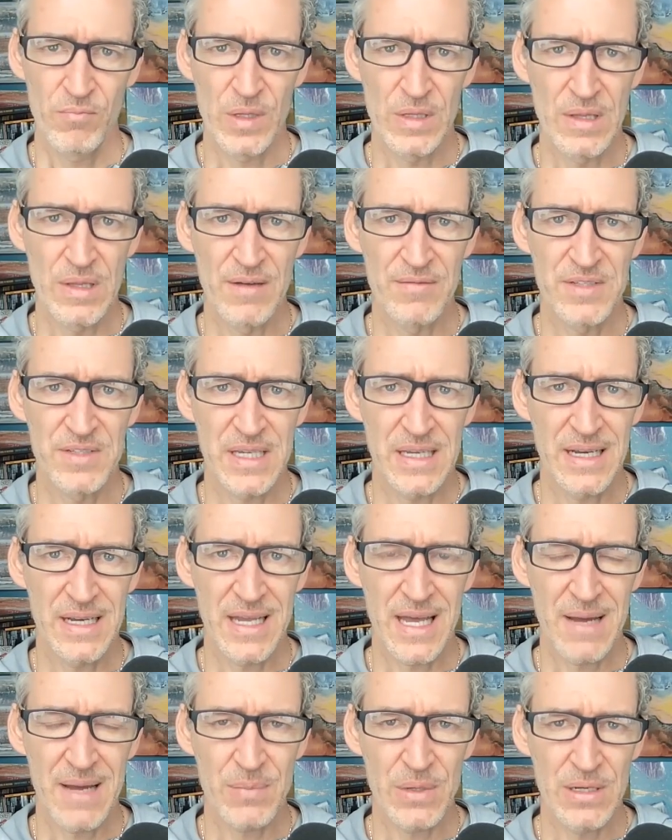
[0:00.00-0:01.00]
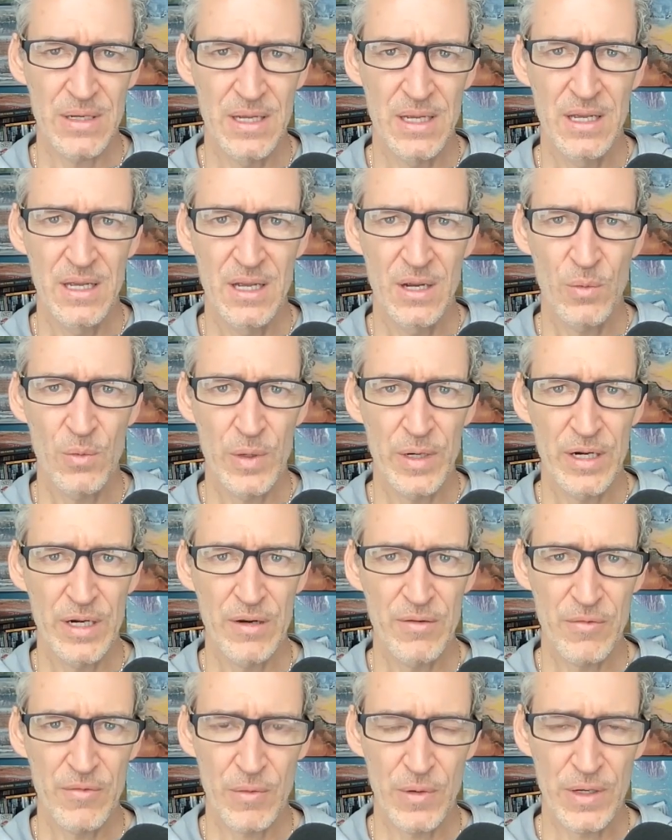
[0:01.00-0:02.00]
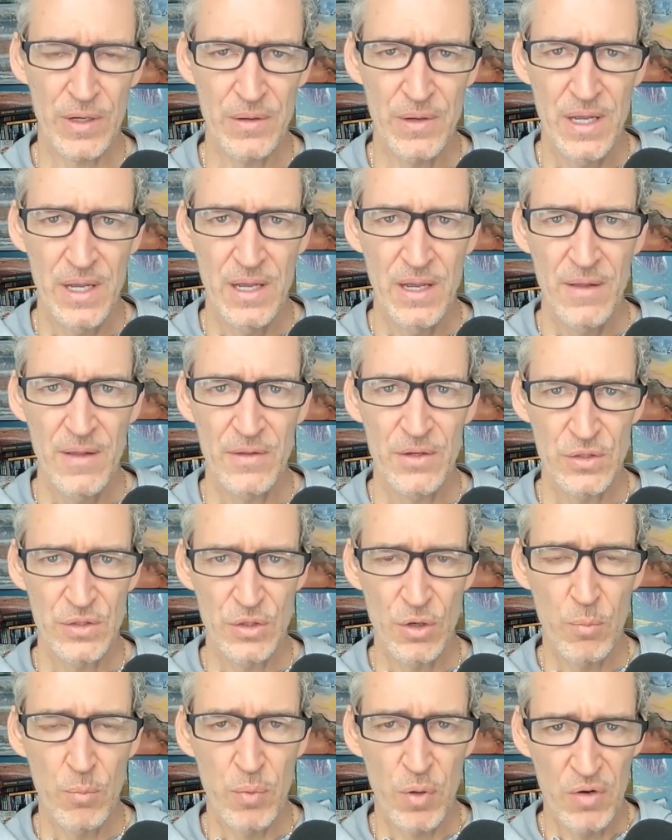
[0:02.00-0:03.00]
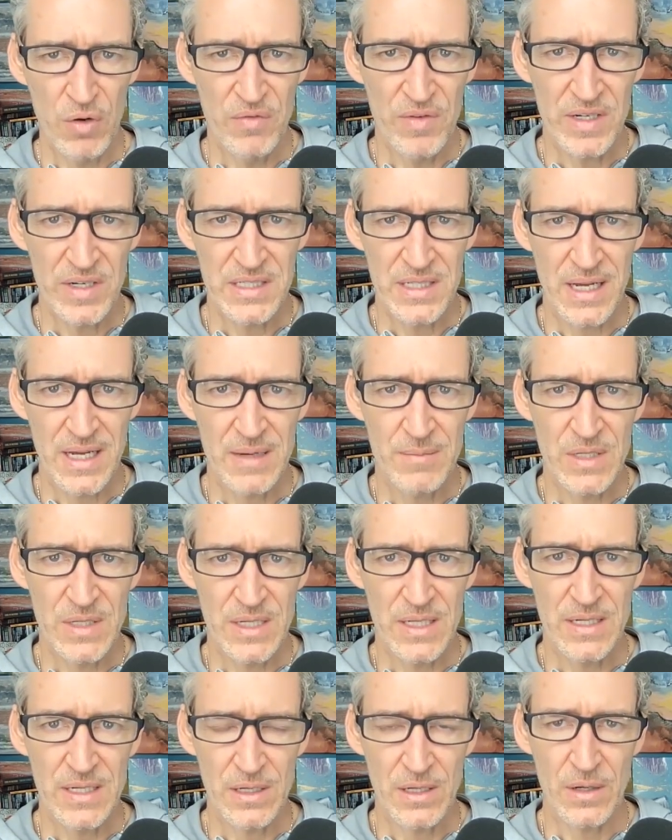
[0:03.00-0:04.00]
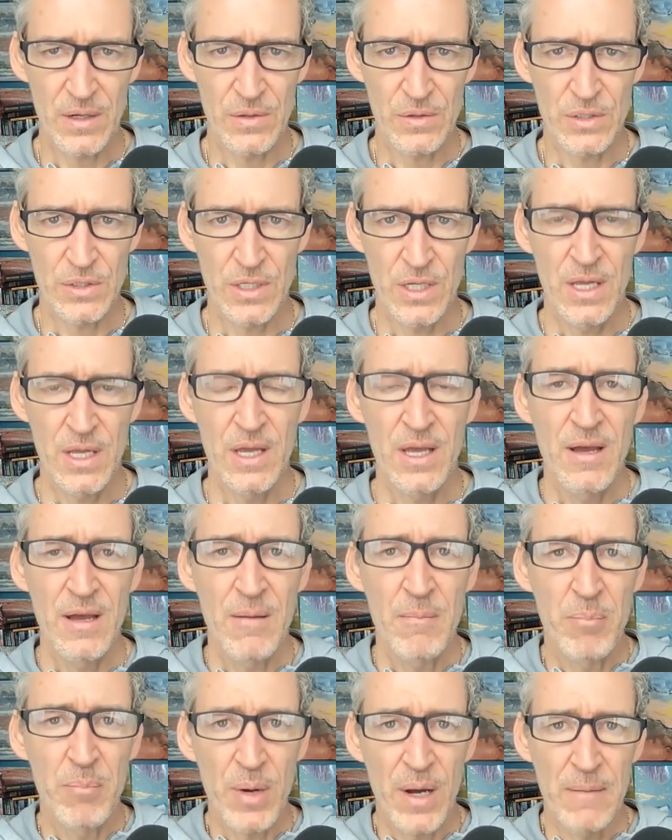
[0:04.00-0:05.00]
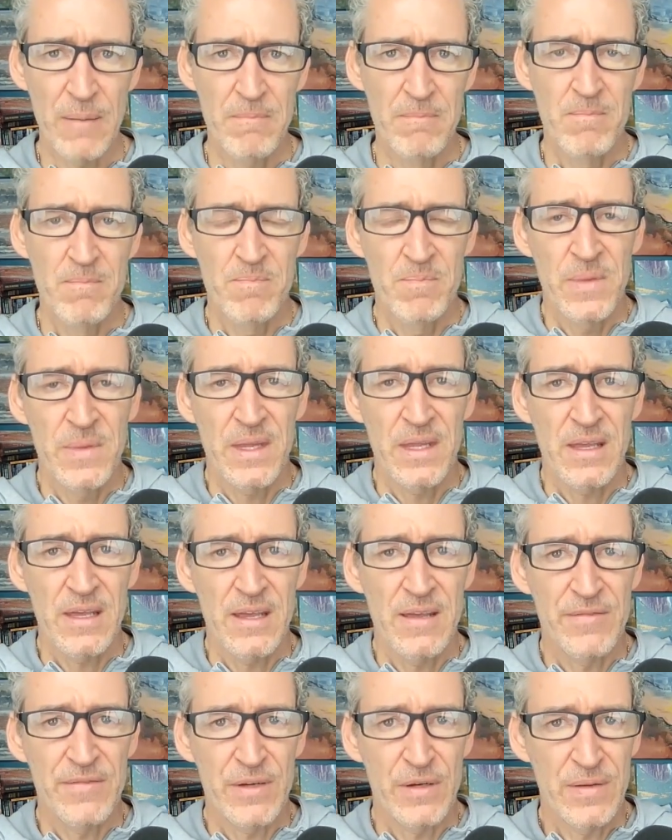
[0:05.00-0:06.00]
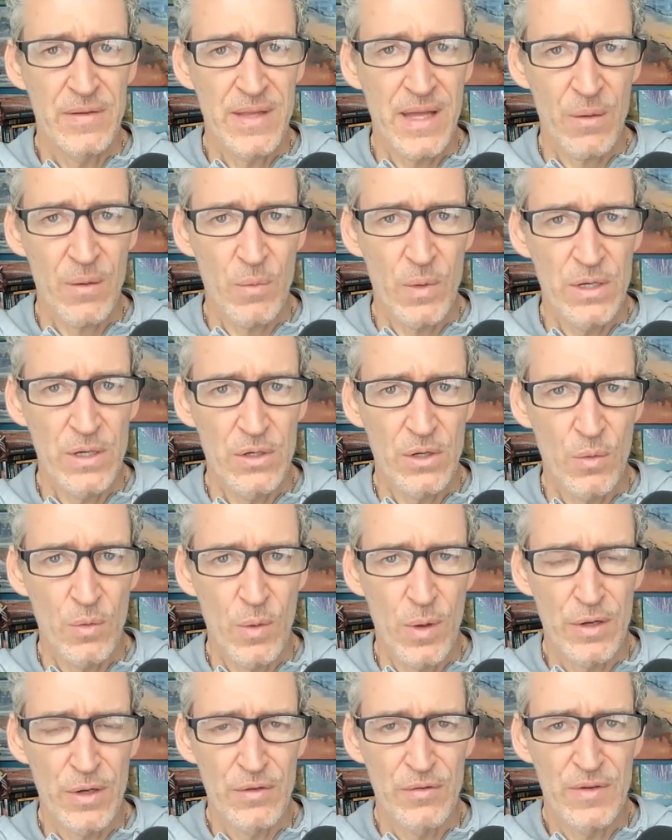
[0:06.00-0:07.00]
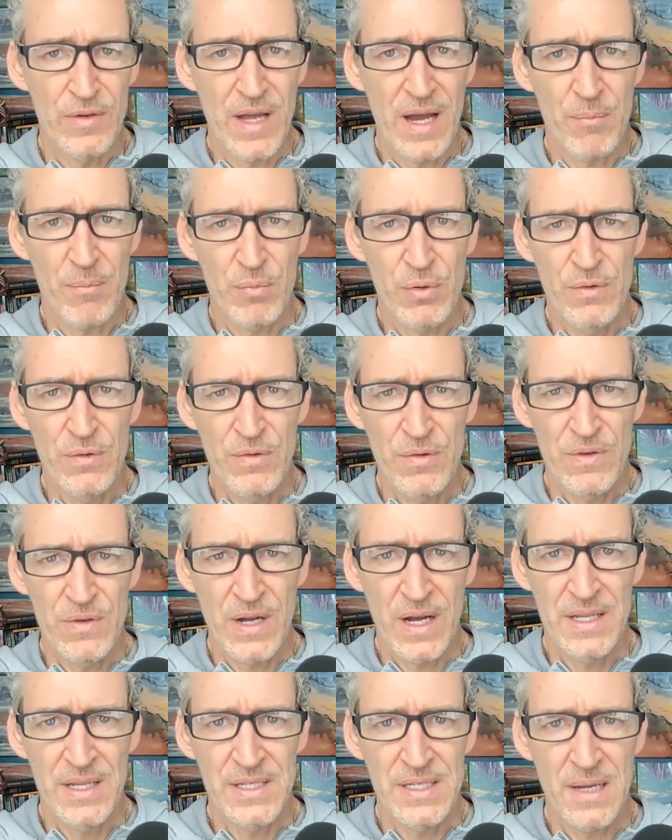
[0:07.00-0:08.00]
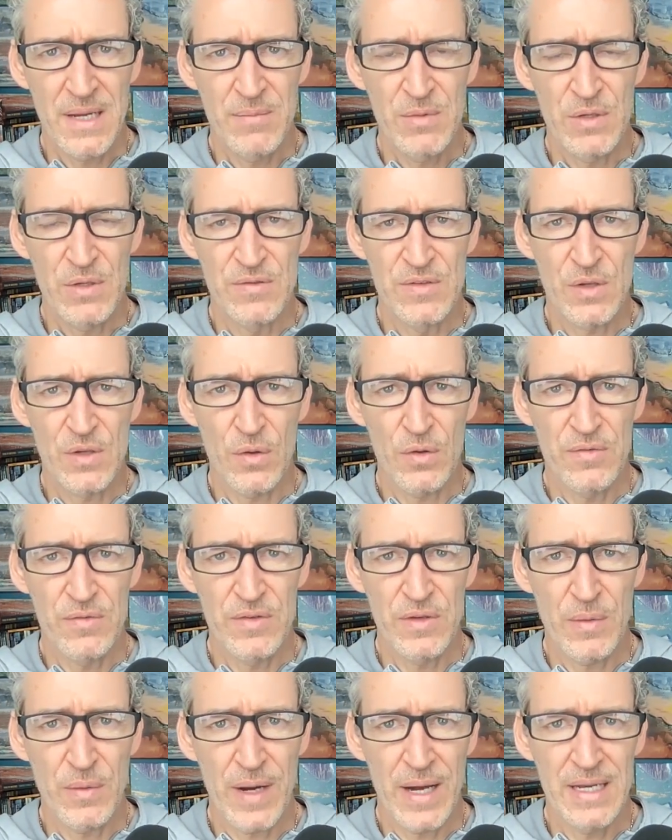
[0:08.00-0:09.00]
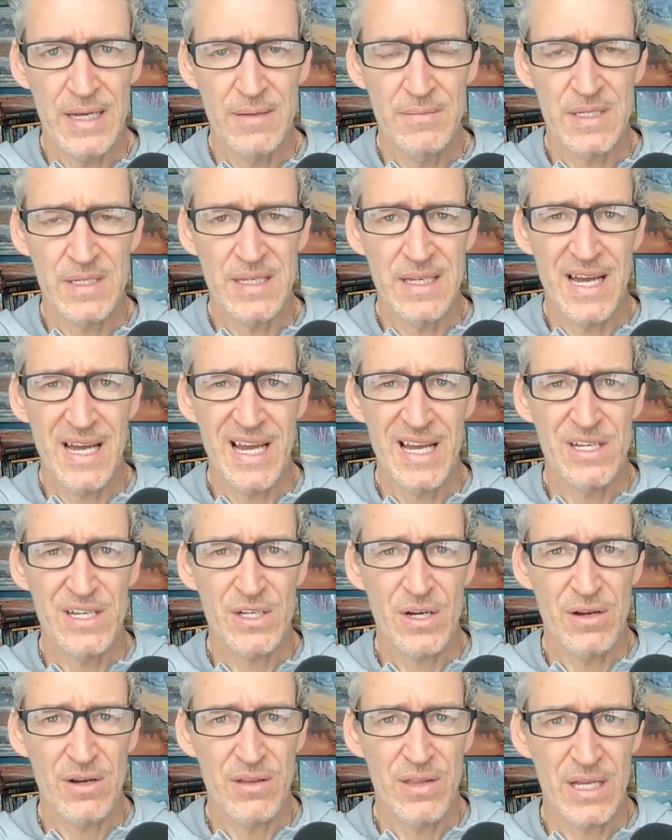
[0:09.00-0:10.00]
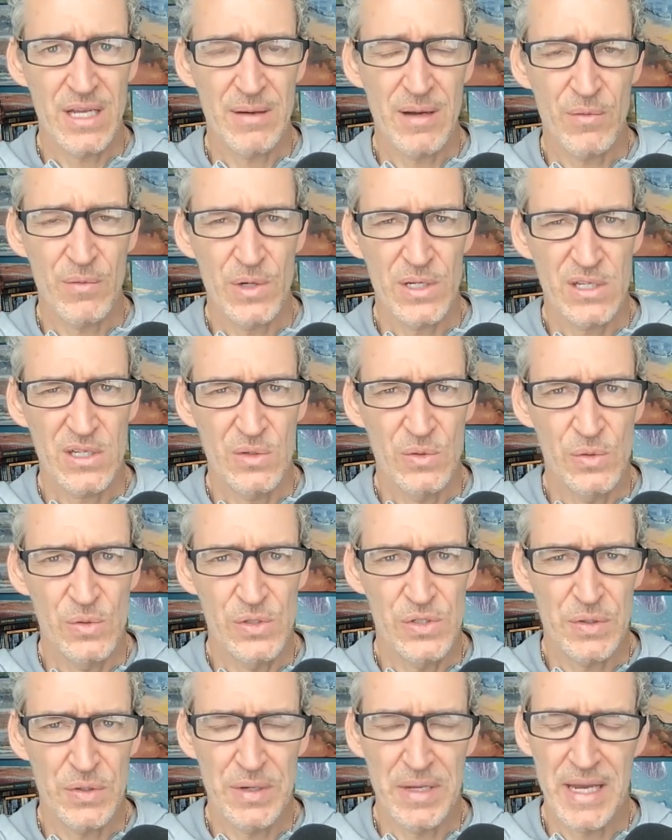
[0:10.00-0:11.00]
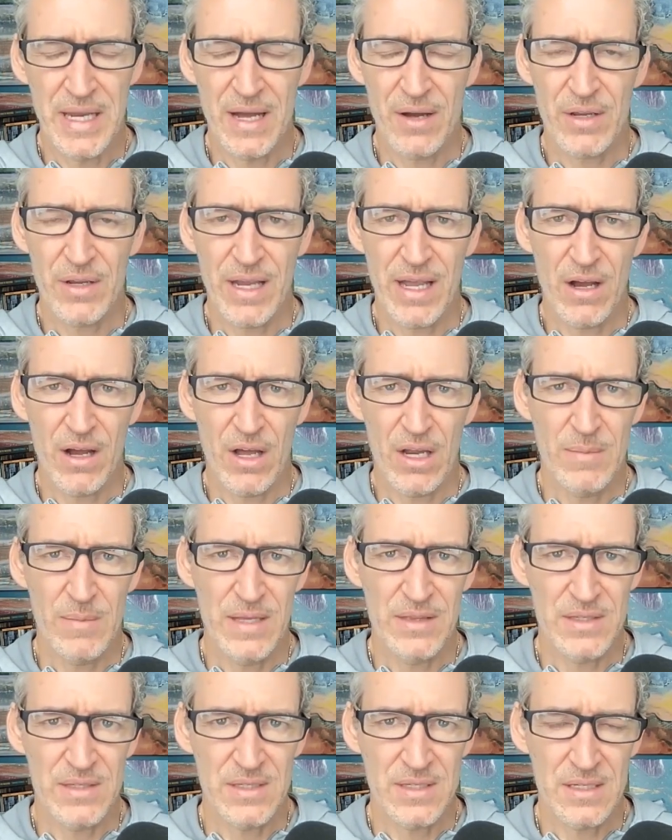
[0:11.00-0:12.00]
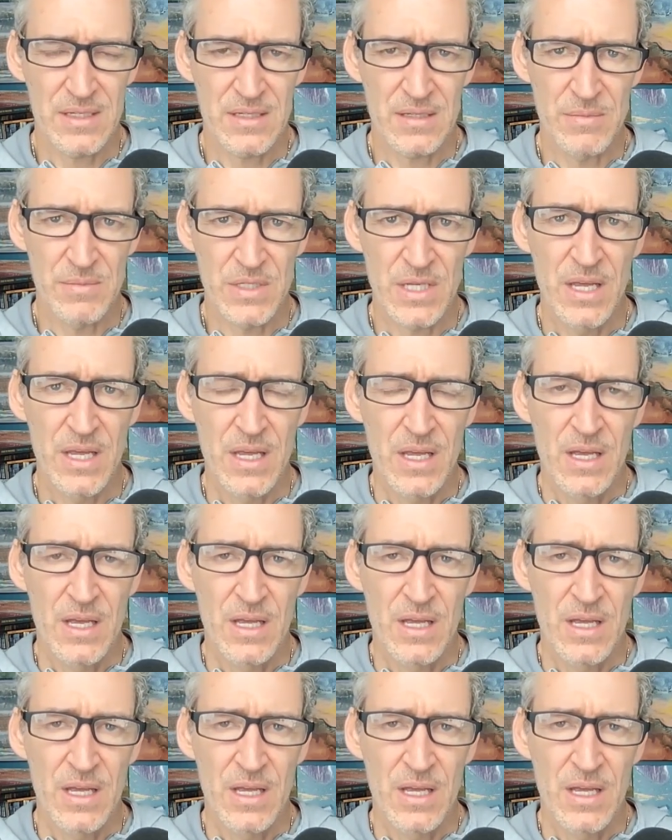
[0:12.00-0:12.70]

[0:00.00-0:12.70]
We love seeing it happen. We're here for you. There's no perfect time to get a coach. But if you're in that window where you've got proof of concept, you've sold a few items, and now you're starting to think about what tools do I need? How can I automate these systems?